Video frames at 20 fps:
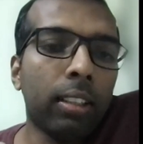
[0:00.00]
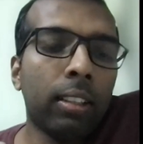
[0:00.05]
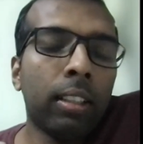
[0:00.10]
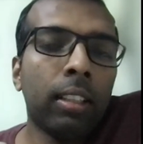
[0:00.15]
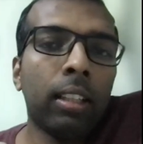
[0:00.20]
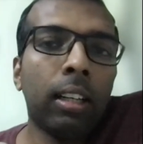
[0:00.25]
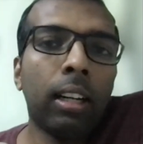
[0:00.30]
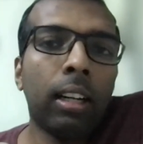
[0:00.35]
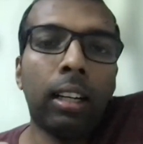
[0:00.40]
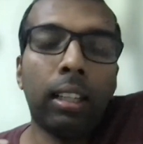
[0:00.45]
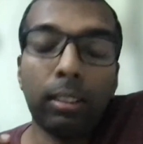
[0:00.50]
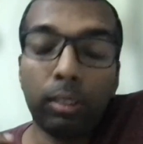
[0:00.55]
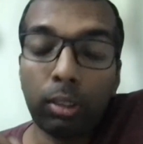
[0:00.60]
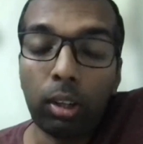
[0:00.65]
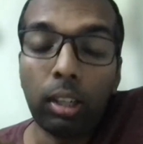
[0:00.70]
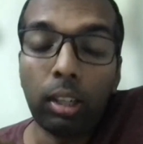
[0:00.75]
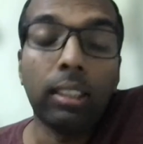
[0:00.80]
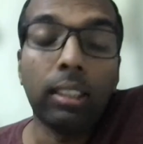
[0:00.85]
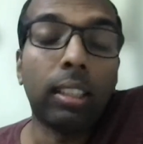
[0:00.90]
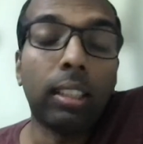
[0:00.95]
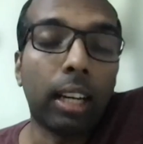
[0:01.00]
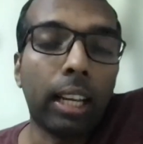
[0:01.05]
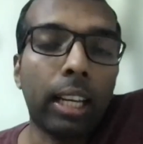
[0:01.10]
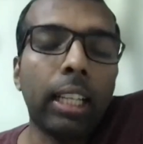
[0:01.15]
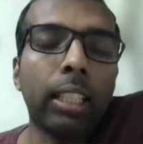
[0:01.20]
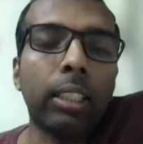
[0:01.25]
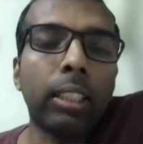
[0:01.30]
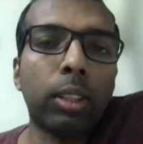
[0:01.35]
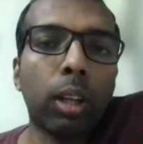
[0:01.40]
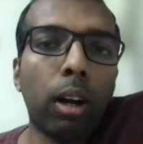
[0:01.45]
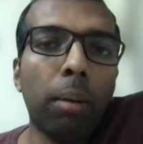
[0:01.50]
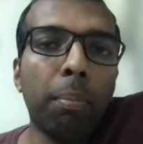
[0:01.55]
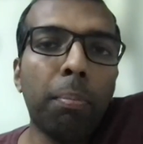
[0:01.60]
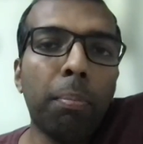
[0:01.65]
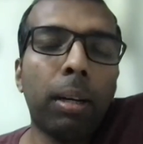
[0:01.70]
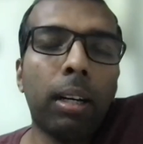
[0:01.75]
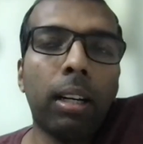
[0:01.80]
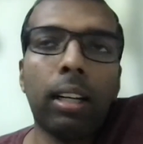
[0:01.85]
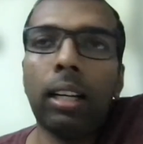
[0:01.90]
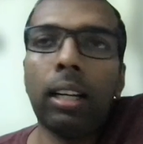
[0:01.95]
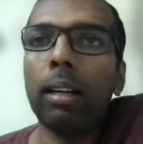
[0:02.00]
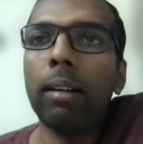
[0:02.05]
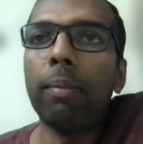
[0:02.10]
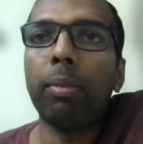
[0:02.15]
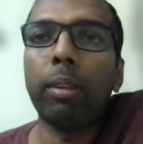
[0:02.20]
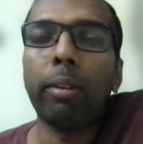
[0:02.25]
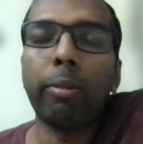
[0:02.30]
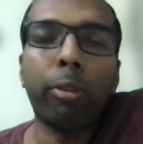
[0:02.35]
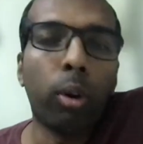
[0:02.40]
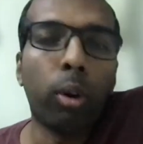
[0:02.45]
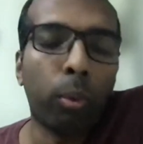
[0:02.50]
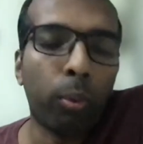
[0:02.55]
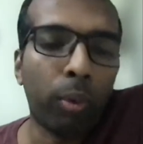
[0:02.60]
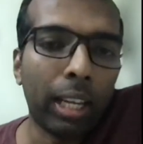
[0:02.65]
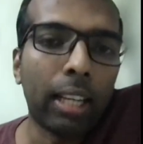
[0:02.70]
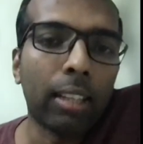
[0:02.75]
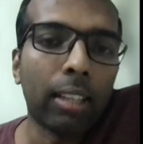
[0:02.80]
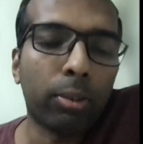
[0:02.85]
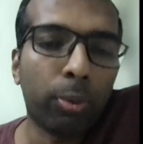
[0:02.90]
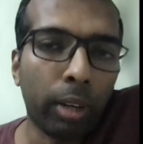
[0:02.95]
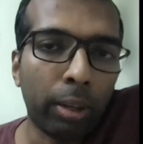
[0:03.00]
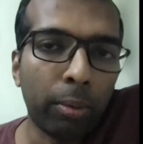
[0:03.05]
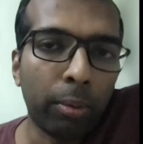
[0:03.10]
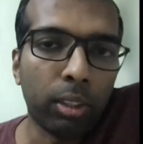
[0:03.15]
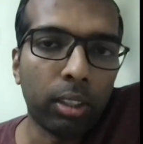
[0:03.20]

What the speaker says: the training job for various frameworks.